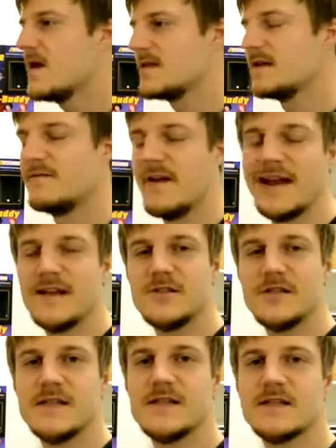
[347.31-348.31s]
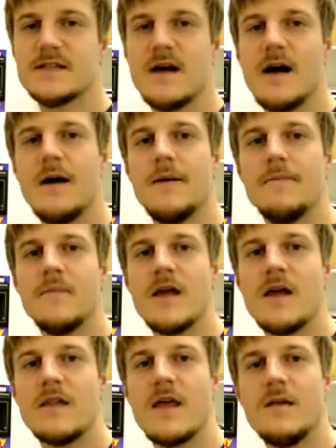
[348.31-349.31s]
the advantages
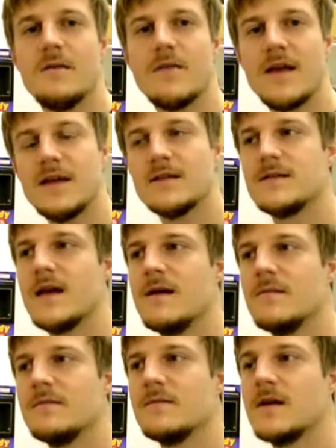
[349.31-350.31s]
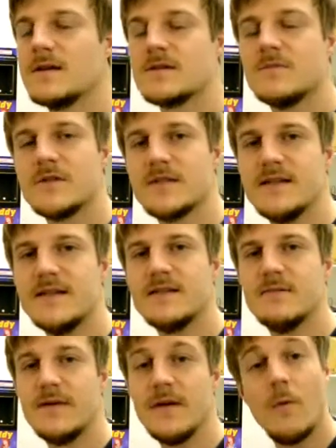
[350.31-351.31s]
and things that customers need
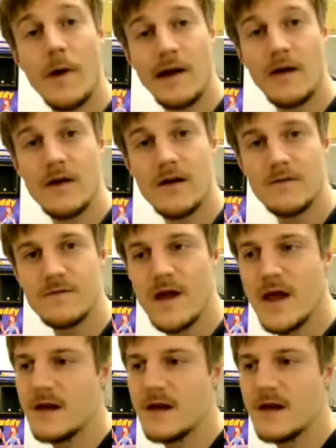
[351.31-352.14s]
to be aware of.